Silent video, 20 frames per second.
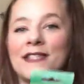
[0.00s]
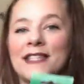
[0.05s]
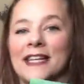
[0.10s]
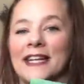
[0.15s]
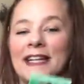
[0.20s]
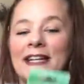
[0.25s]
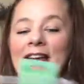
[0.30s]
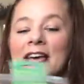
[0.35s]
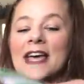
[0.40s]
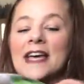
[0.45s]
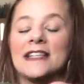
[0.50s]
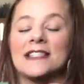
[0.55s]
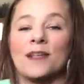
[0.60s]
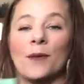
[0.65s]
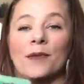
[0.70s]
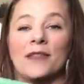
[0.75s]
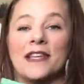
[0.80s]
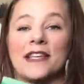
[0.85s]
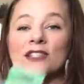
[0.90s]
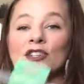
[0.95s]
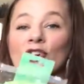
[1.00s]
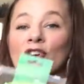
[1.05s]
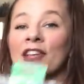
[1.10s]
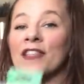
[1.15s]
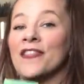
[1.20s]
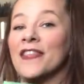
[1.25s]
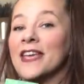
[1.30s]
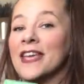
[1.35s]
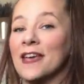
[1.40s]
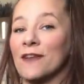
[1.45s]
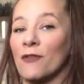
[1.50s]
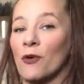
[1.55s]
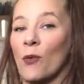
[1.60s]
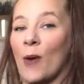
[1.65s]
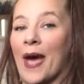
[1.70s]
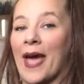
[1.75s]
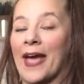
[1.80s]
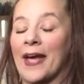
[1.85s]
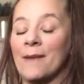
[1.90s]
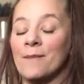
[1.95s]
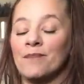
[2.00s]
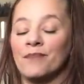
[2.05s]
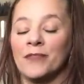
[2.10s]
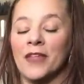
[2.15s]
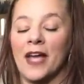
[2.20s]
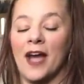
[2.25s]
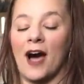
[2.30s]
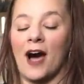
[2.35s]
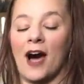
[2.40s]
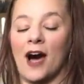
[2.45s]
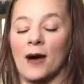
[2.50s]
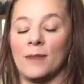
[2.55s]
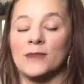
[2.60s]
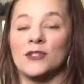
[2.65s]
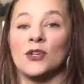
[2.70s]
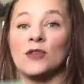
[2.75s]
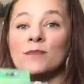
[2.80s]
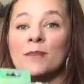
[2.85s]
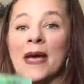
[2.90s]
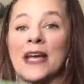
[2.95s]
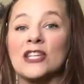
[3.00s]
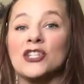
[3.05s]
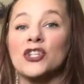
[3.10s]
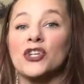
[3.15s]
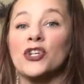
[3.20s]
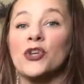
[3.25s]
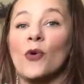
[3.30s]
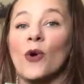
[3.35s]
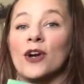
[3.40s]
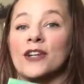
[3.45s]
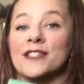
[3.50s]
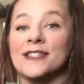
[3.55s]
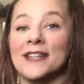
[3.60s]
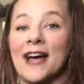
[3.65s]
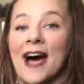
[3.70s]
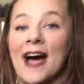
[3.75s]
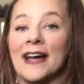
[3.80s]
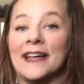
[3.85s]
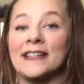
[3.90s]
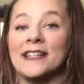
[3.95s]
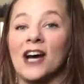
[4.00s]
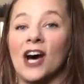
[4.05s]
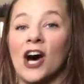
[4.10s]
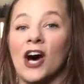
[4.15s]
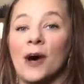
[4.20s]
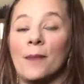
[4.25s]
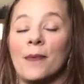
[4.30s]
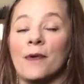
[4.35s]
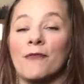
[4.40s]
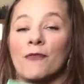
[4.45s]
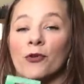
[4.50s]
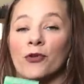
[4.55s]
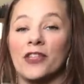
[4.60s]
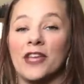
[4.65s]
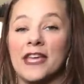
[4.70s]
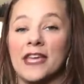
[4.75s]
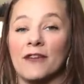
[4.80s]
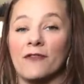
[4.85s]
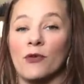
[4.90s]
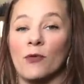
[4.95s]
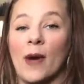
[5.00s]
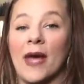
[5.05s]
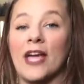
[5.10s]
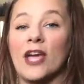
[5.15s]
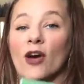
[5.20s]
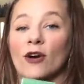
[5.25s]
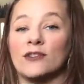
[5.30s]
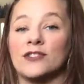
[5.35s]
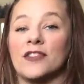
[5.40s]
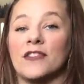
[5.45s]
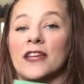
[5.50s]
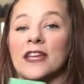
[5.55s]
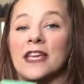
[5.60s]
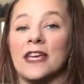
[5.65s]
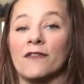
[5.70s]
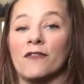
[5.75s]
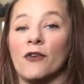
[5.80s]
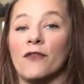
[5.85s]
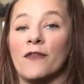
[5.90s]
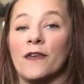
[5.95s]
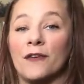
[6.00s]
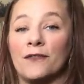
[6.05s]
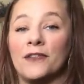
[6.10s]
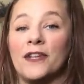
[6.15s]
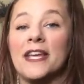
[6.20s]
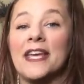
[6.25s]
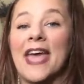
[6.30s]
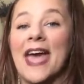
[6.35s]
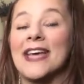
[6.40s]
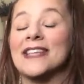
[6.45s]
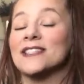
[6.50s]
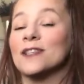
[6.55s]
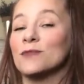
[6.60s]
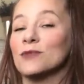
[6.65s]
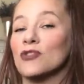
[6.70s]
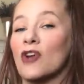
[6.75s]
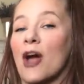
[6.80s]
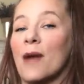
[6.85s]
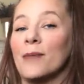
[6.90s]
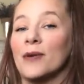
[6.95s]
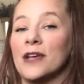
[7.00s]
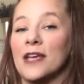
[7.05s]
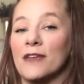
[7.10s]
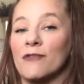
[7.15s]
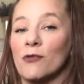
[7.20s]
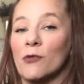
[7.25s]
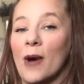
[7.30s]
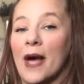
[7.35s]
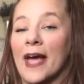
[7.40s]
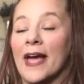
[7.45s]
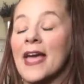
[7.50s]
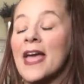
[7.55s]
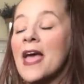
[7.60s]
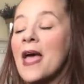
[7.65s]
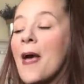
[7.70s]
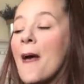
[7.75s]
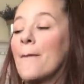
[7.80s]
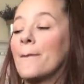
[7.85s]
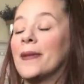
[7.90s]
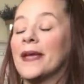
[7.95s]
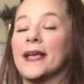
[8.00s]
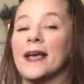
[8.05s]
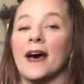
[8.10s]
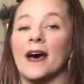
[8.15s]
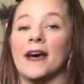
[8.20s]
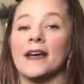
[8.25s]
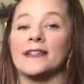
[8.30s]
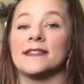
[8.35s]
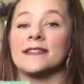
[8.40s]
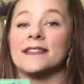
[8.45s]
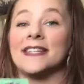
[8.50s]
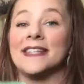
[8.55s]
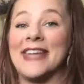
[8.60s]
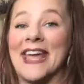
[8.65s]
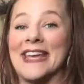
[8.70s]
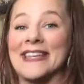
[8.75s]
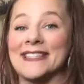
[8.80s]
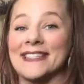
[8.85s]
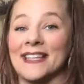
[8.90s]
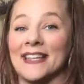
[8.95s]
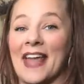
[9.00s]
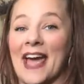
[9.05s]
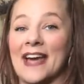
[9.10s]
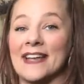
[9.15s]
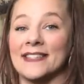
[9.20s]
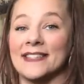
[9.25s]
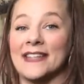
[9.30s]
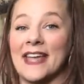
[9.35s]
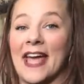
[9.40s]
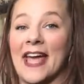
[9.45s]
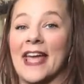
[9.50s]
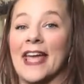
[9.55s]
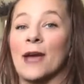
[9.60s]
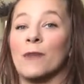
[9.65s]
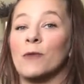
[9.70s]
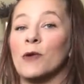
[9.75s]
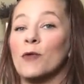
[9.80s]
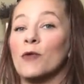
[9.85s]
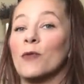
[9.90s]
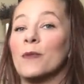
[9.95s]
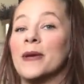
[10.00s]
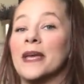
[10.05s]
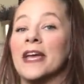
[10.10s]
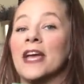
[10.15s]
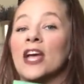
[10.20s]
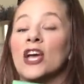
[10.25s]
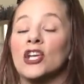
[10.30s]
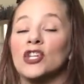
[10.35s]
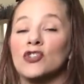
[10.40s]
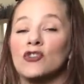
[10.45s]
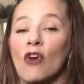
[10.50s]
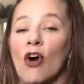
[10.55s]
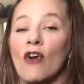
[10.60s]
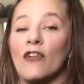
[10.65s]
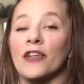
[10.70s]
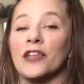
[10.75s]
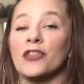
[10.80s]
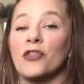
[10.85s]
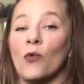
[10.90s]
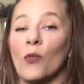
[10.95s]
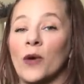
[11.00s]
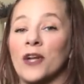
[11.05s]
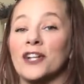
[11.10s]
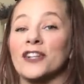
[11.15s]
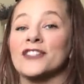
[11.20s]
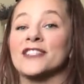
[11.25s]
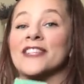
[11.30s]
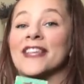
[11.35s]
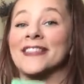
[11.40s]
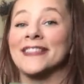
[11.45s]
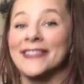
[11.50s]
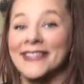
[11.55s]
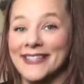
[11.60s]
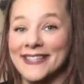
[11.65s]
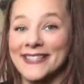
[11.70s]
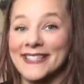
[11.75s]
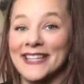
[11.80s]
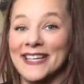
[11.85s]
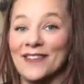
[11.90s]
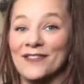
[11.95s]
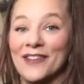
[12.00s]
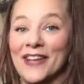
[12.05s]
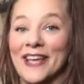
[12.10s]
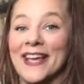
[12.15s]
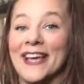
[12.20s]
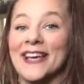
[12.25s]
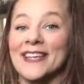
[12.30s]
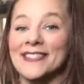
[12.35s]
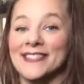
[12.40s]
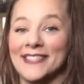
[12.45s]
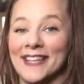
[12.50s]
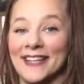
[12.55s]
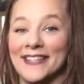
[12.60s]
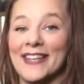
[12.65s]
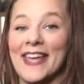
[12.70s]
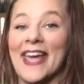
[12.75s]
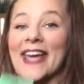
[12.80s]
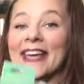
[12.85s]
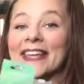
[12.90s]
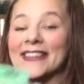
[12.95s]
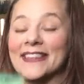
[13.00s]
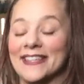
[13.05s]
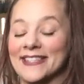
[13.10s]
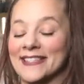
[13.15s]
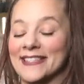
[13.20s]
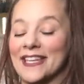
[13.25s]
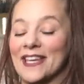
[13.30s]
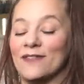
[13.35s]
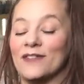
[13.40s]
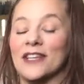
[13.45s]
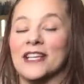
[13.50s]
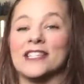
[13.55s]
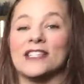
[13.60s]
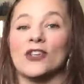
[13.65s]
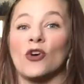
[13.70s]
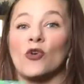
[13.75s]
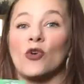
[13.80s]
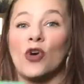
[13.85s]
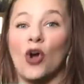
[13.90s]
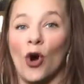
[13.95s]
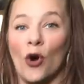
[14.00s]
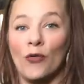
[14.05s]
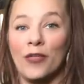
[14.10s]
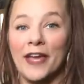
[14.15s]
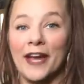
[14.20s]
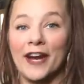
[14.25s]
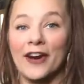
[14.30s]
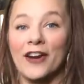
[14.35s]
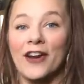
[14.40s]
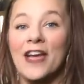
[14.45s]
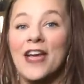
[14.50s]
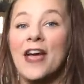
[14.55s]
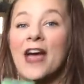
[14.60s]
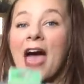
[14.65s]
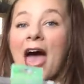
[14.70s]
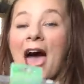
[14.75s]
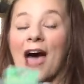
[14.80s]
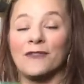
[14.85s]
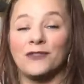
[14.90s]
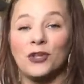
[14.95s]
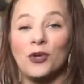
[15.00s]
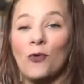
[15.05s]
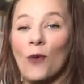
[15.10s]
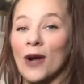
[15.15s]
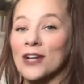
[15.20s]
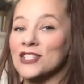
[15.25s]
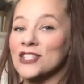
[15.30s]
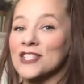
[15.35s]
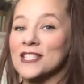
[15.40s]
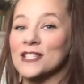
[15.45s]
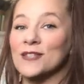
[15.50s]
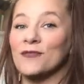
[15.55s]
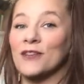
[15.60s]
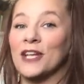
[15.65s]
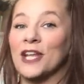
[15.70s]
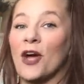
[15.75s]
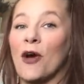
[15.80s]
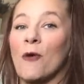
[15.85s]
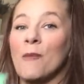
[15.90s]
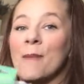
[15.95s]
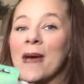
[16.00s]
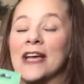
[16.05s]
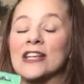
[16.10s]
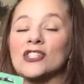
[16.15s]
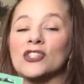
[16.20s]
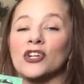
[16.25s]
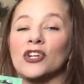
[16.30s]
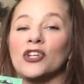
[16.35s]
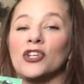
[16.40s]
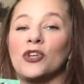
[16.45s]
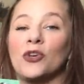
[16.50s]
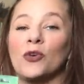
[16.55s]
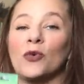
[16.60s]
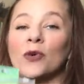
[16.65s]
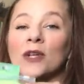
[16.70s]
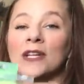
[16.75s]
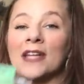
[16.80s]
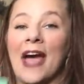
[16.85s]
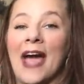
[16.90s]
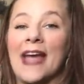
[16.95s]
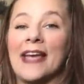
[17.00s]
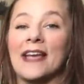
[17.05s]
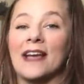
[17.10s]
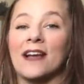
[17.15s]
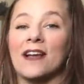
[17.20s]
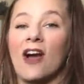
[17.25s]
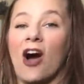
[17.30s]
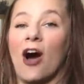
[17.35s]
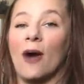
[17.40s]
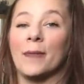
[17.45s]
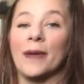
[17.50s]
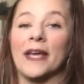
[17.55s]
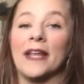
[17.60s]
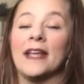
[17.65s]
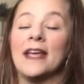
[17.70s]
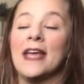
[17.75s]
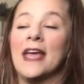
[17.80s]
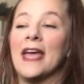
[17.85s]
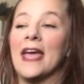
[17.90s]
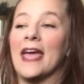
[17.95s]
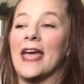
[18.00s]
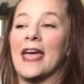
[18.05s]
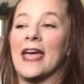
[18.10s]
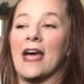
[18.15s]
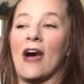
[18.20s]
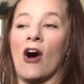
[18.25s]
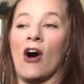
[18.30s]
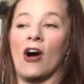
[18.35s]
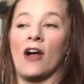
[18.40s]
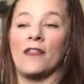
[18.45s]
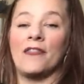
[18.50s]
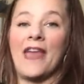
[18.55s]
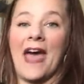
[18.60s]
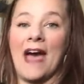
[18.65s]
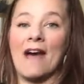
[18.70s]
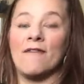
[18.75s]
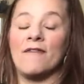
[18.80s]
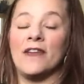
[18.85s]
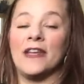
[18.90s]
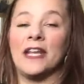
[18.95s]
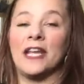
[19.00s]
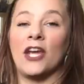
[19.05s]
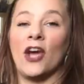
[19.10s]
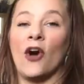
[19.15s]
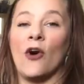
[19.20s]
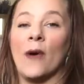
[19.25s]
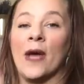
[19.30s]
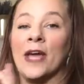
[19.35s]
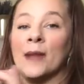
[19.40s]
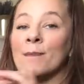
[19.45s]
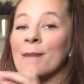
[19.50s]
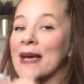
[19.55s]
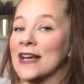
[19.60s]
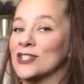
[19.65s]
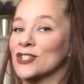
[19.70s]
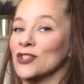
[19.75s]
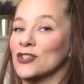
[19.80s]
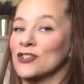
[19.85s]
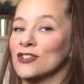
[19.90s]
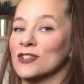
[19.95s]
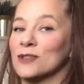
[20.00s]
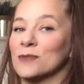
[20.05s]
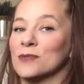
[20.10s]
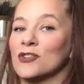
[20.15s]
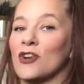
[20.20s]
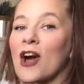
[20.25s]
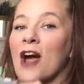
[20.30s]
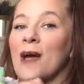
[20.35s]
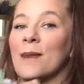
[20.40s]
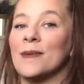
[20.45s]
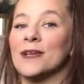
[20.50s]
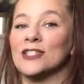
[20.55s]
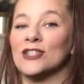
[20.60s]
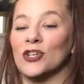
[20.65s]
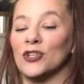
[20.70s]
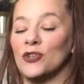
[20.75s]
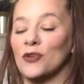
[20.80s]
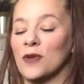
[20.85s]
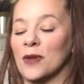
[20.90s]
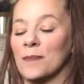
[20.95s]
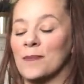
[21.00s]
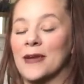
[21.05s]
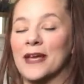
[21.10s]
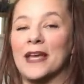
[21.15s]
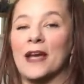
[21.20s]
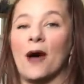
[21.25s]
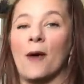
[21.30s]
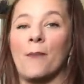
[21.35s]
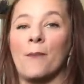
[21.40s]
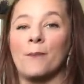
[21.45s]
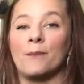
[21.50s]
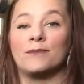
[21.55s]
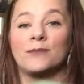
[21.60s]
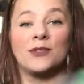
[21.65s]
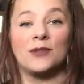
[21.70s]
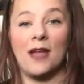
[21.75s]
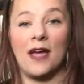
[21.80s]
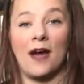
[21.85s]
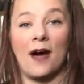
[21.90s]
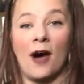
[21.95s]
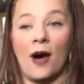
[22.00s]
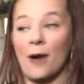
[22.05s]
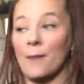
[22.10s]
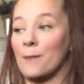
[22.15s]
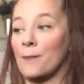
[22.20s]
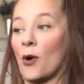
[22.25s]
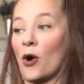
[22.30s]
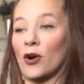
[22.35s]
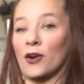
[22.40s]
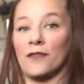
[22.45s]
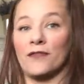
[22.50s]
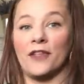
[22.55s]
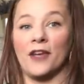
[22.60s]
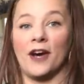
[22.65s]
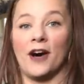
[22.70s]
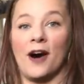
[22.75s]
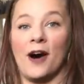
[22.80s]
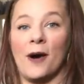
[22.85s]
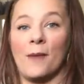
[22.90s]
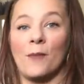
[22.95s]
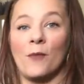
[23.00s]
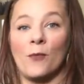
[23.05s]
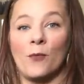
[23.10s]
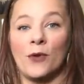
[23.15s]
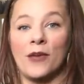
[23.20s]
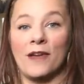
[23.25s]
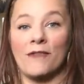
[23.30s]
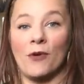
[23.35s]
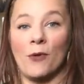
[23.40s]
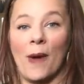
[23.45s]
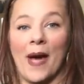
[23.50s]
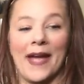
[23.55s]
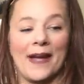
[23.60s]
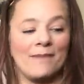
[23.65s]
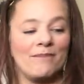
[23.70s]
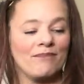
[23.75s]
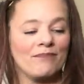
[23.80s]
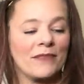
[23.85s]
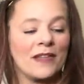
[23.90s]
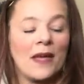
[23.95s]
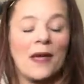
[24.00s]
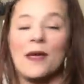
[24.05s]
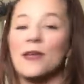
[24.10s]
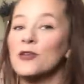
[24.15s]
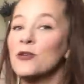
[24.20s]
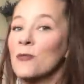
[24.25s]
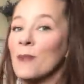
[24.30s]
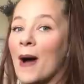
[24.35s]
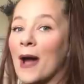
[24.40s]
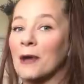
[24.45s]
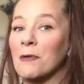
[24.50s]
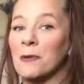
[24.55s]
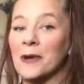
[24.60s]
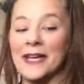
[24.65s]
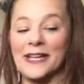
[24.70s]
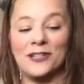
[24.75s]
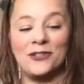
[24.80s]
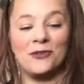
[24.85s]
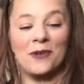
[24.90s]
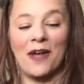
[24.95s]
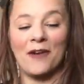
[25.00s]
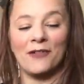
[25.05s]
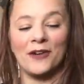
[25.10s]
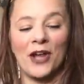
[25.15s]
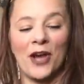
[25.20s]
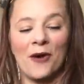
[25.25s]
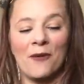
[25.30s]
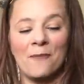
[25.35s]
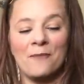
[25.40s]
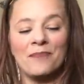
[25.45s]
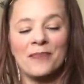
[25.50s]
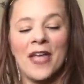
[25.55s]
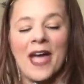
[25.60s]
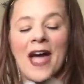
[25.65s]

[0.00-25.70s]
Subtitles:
seen some of these are in the giveaway. So make sure you are signed up for the giveaway. Go to the 50K subscriber giveaway because today is the last day and we will be drawing the winners this evening, Sunday this evening. So go there. After you watch this video, make sure you like, comment on that video and make sure you're subscribed so you can be a part of the giveaway. You might win, you never know.